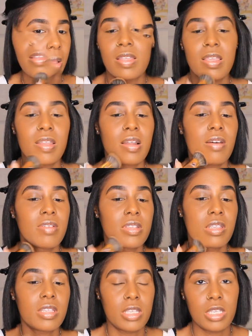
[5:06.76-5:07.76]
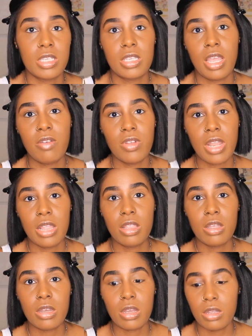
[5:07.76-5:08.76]
And obviously, since this is an everyday
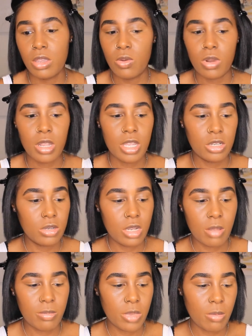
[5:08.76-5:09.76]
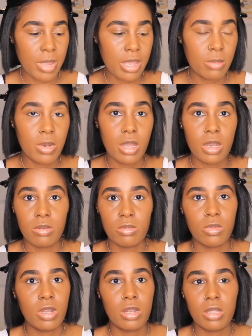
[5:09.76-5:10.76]
look, you want to get your makeup done in
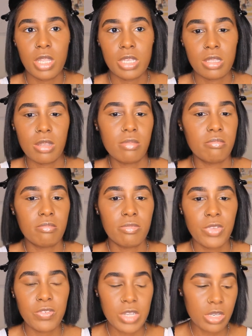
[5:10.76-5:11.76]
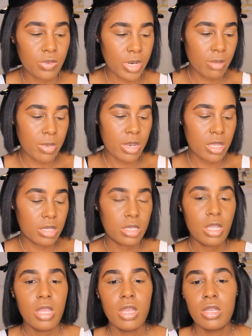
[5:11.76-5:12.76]
what, less than 15-20 minutes.
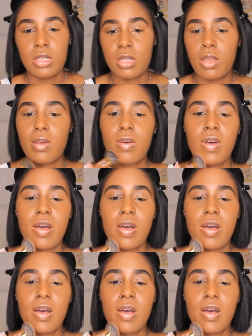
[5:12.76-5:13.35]
So